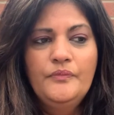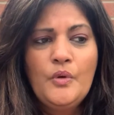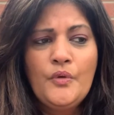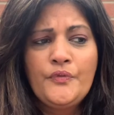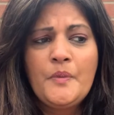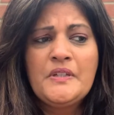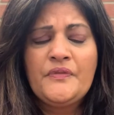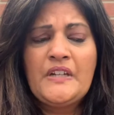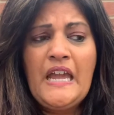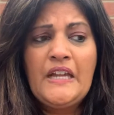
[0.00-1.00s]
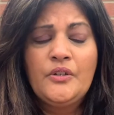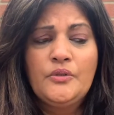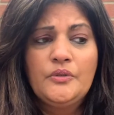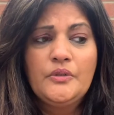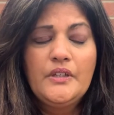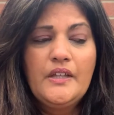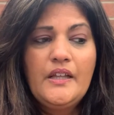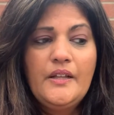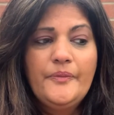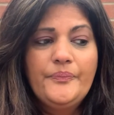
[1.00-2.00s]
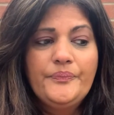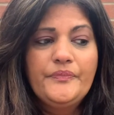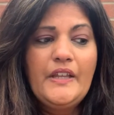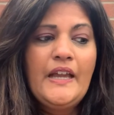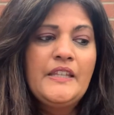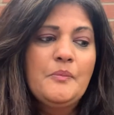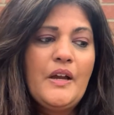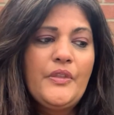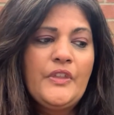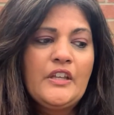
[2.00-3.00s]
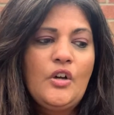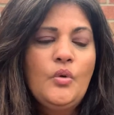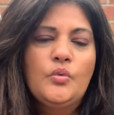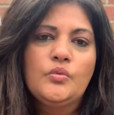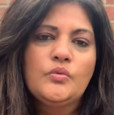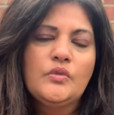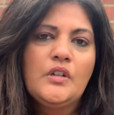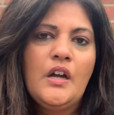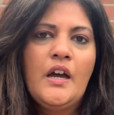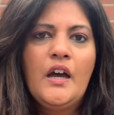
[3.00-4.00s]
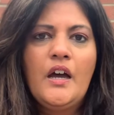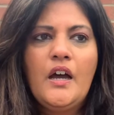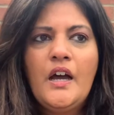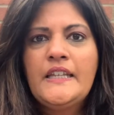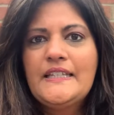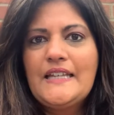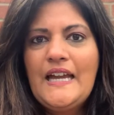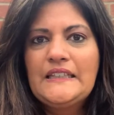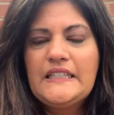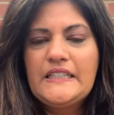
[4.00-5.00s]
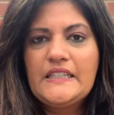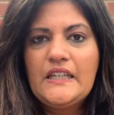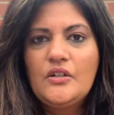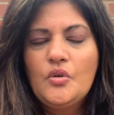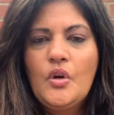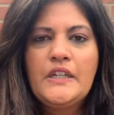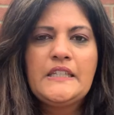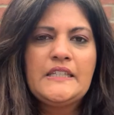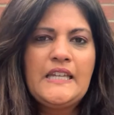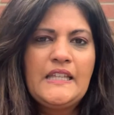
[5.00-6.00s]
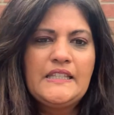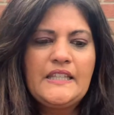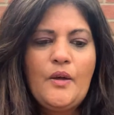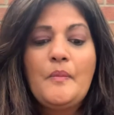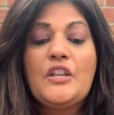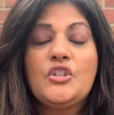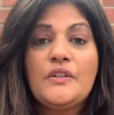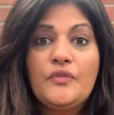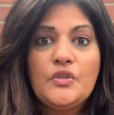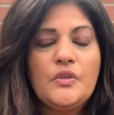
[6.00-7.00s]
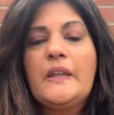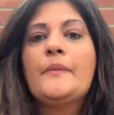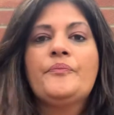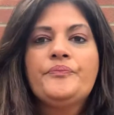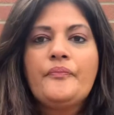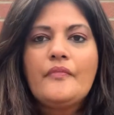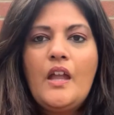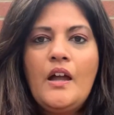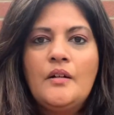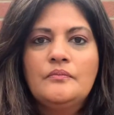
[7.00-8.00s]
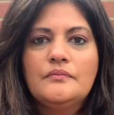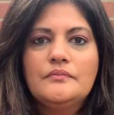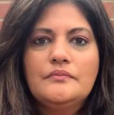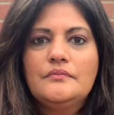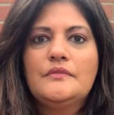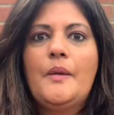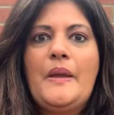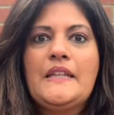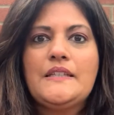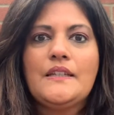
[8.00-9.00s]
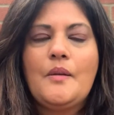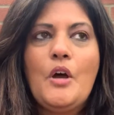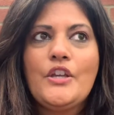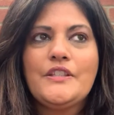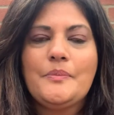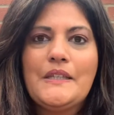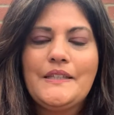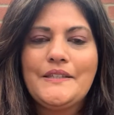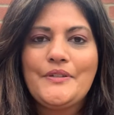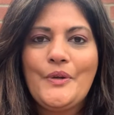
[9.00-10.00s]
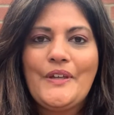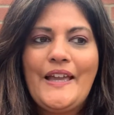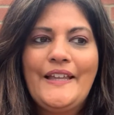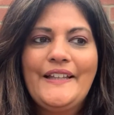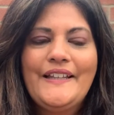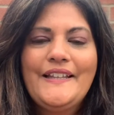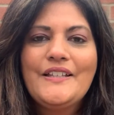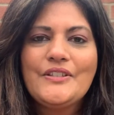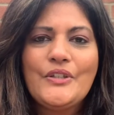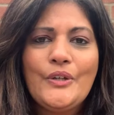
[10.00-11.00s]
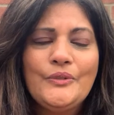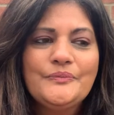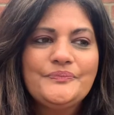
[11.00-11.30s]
or from a different angle, and you might think, oh, I need to add this in, or I need to take this out. Imagine if you're doing a painting, a masterpiece, okay? So